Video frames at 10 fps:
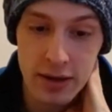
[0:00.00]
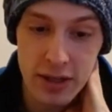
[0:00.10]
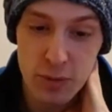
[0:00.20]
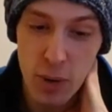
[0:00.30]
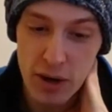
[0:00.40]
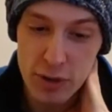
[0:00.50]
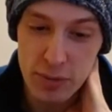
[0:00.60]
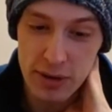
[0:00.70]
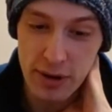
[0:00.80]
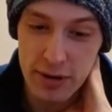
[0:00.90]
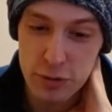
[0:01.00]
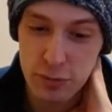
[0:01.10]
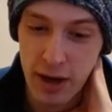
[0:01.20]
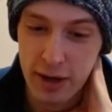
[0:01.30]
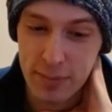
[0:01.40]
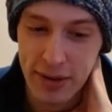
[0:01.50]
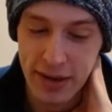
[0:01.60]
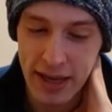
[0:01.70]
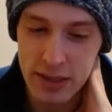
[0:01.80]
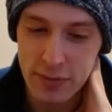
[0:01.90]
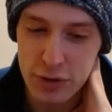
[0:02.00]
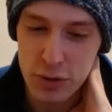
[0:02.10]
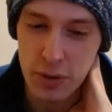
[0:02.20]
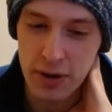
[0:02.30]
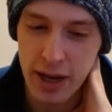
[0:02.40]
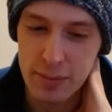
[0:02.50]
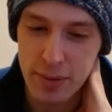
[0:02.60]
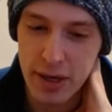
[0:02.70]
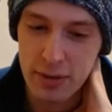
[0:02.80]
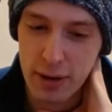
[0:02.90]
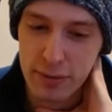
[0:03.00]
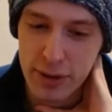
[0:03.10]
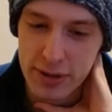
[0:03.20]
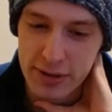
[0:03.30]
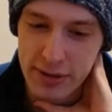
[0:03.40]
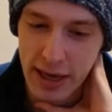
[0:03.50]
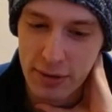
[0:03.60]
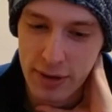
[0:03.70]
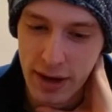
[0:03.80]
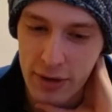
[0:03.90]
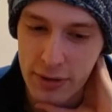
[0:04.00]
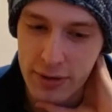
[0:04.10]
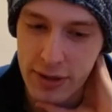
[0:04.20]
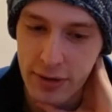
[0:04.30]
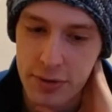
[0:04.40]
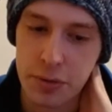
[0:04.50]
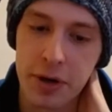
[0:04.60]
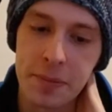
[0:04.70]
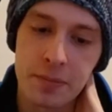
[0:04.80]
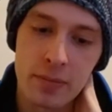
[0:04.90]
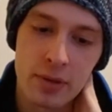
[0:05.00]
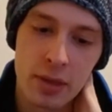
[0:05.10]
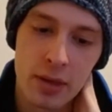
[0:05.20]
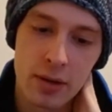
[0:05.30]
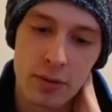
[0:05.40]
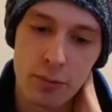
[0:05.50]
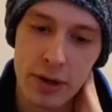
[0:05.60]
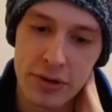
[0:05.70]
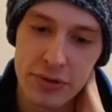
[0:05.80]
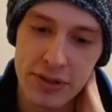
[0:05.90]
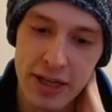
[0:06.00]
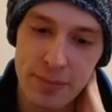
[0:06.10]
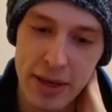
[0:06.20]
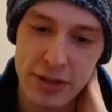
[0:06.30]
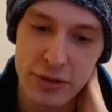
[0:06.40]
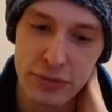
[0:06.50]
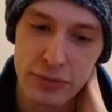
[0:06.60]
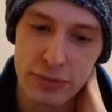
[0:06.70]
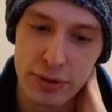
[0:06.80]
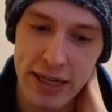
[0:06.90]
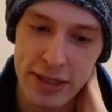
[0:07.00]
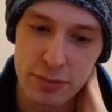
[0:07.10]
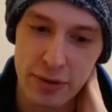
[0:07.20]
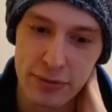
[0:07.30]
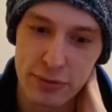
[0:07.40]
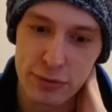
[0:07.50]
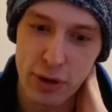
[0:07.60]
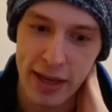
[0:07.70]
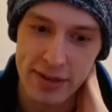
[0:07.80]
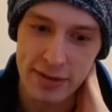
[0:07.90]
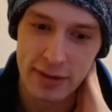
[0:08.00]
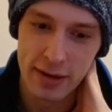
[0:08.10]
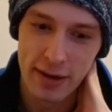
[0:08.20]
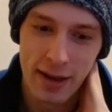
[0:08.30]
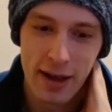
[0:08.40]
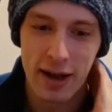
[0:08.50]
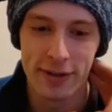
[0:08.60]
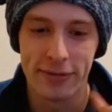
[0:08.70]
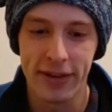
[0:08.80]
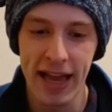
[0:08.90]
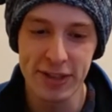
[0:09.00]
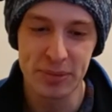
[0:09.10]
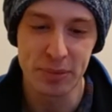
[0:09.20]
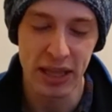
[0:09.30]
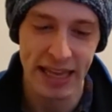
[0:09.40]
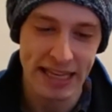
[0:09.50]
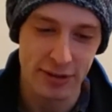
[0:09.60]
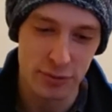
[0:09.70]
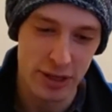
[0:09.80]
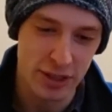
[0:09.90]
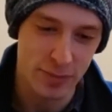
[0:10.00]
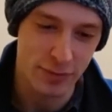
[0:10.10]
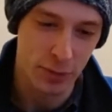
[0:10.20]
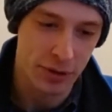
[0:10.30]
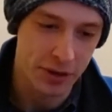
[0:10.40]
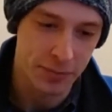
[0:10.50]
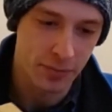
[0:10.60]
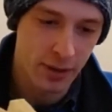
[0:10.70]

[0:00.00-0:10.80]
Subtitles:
You walk to a large rock by the edge of the shore and peer over it to scout out the territory. What you see makes you freeze with fright. A vast plain stretches before you.